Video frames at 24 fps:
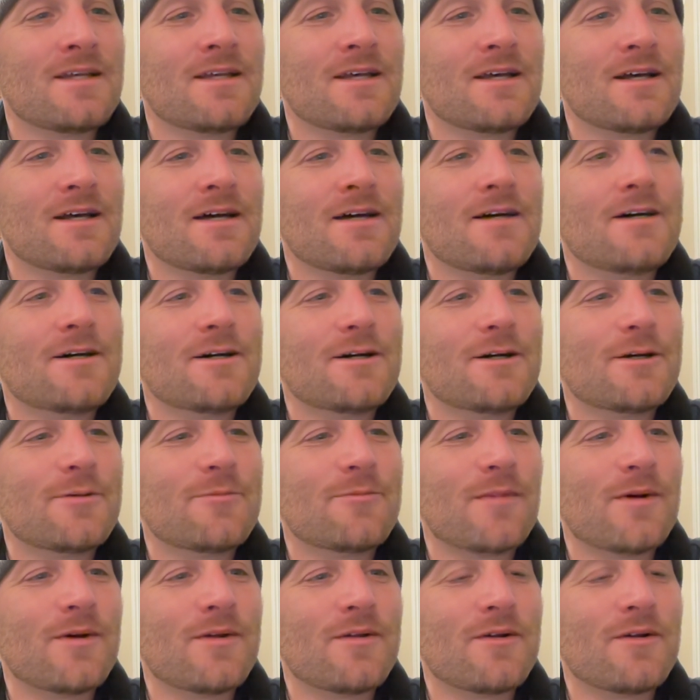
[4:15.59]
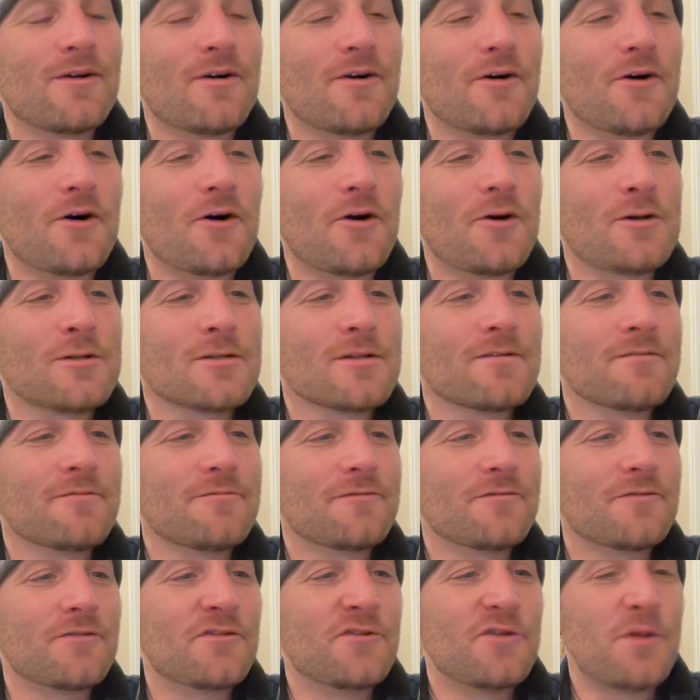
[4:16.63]
all of
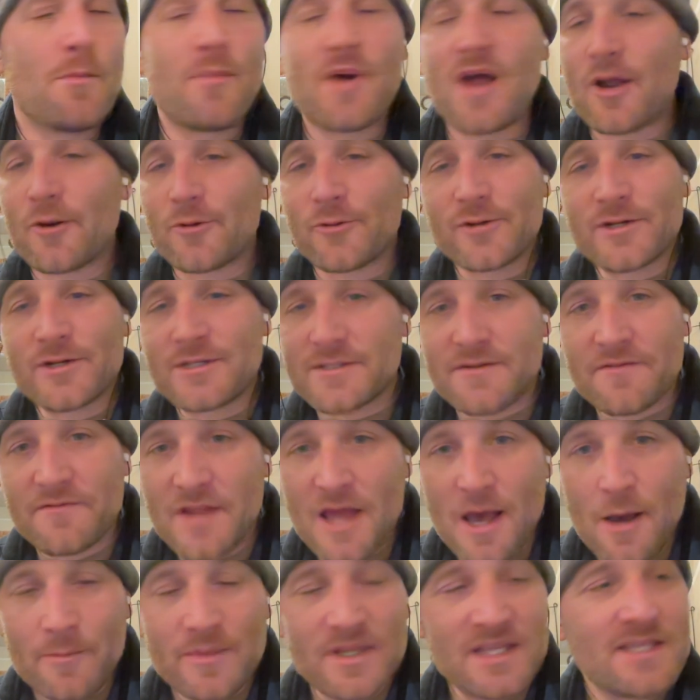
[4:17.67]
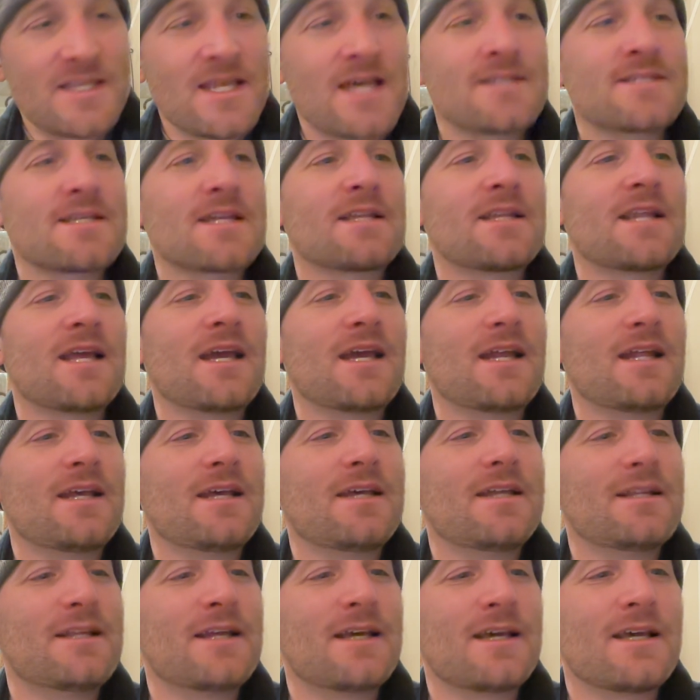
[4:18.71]
the boundaries have now been
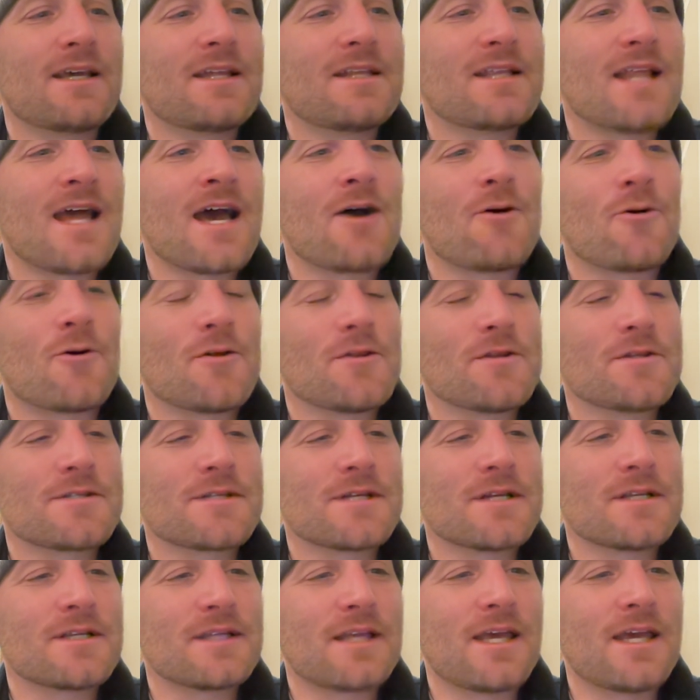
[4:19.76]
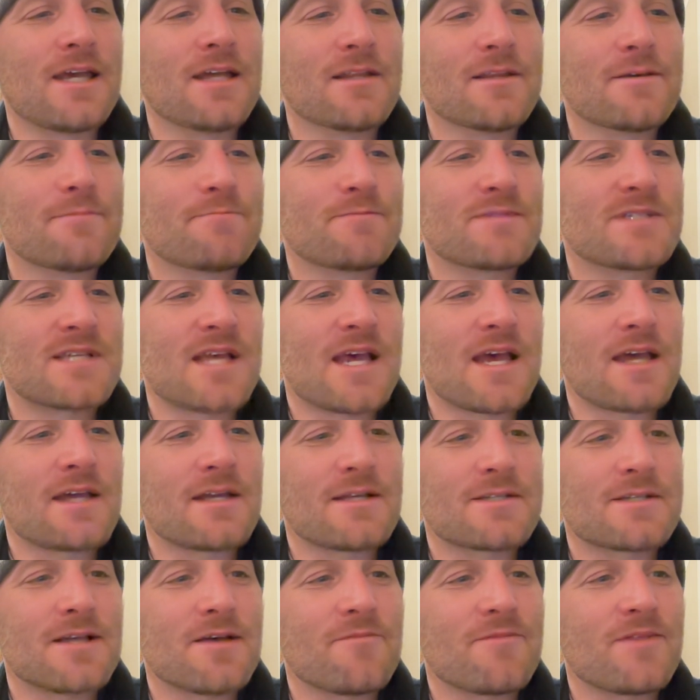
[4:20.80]
designated, and now all of a sudden Caleb's saying
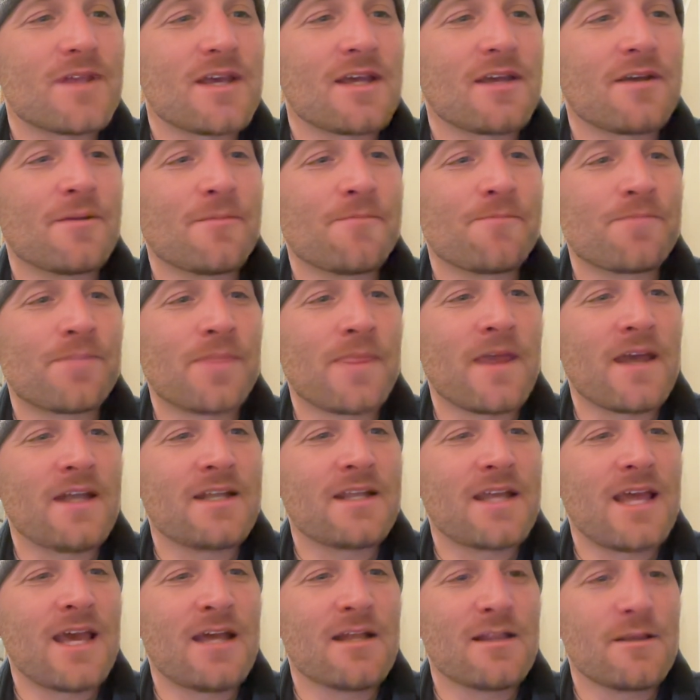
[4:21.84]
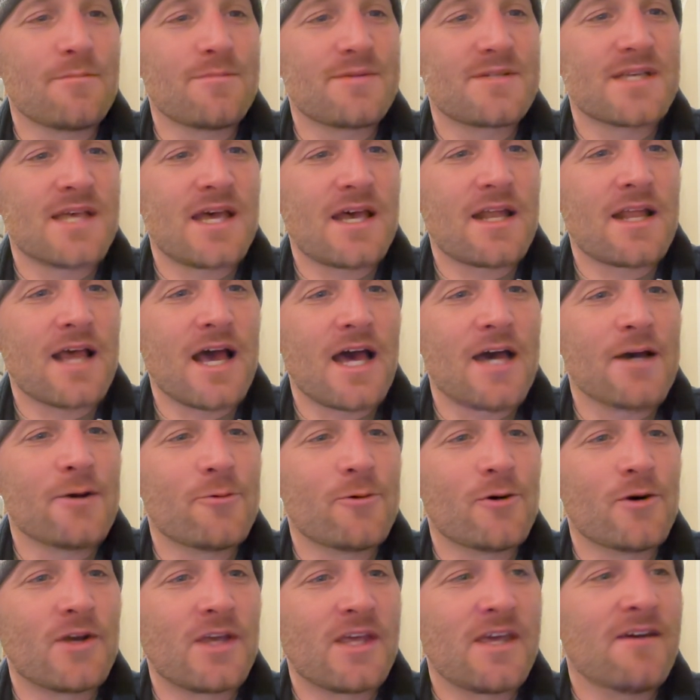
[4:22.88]
something. And Caleb said, I
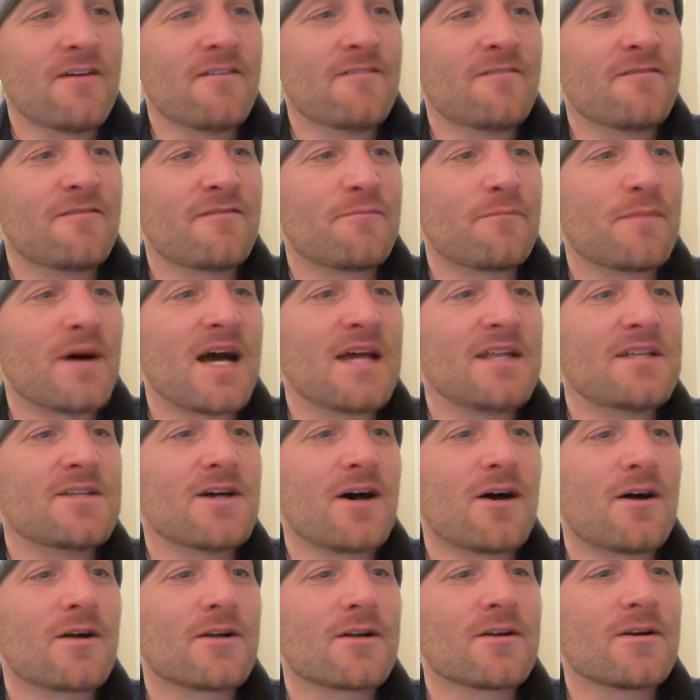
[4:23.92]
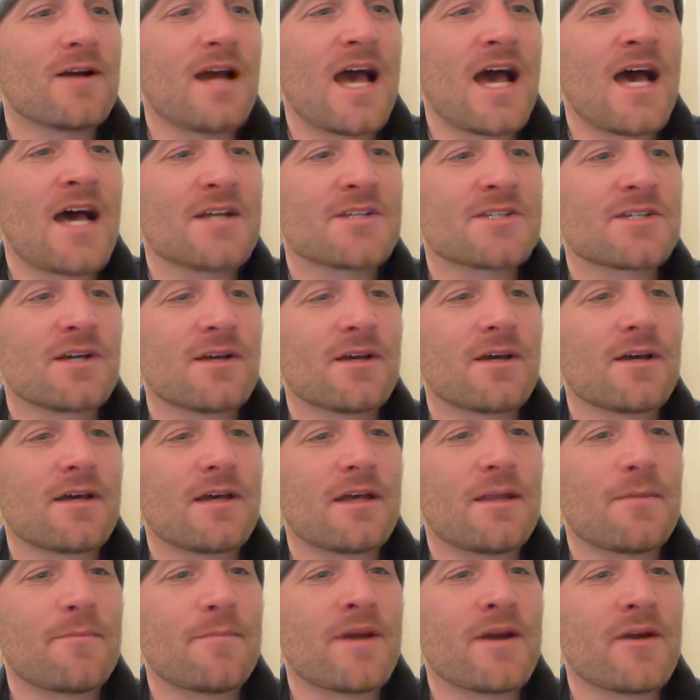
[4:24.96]
will give my daughter Ashka
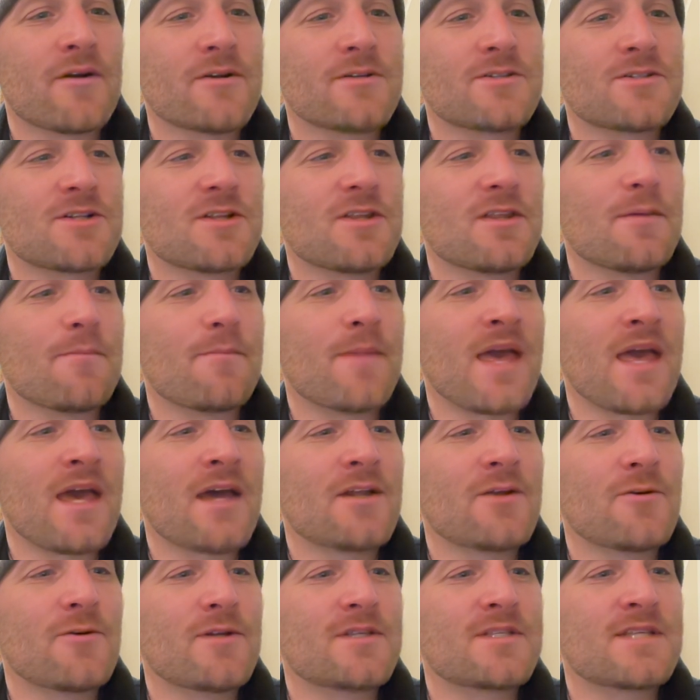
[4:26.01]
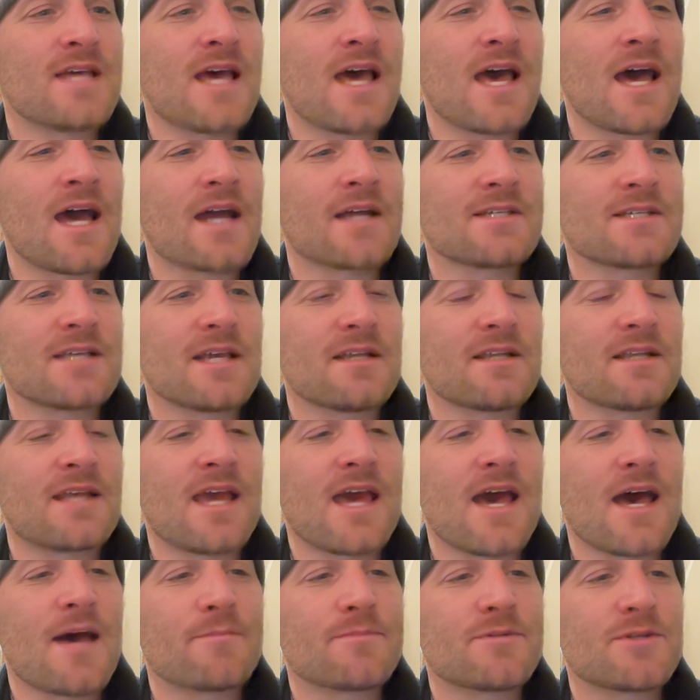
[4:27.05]
in marriage to the man who attacks and
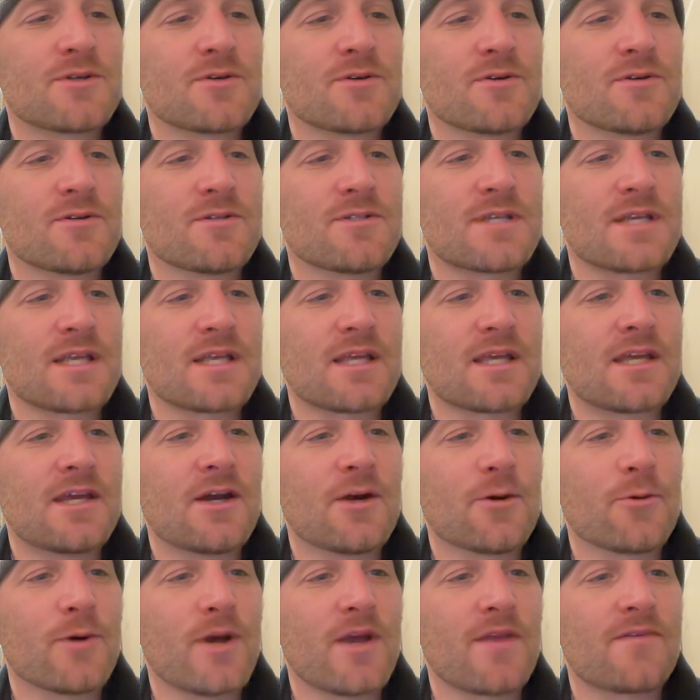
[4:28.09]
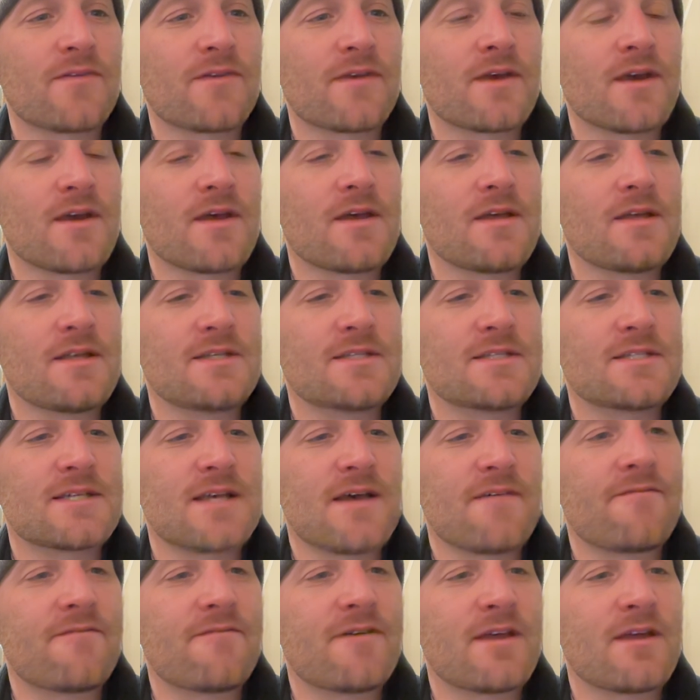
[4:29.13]
captures Kiriath
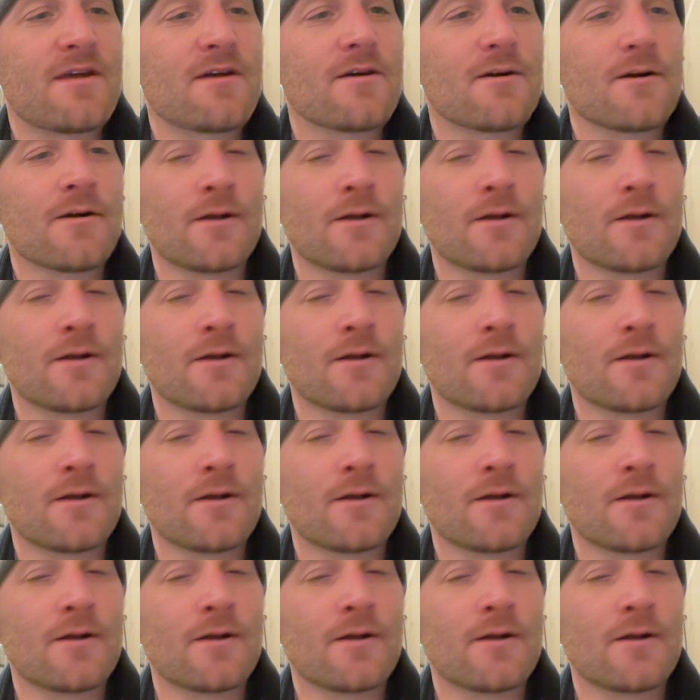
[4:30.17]
Sepher.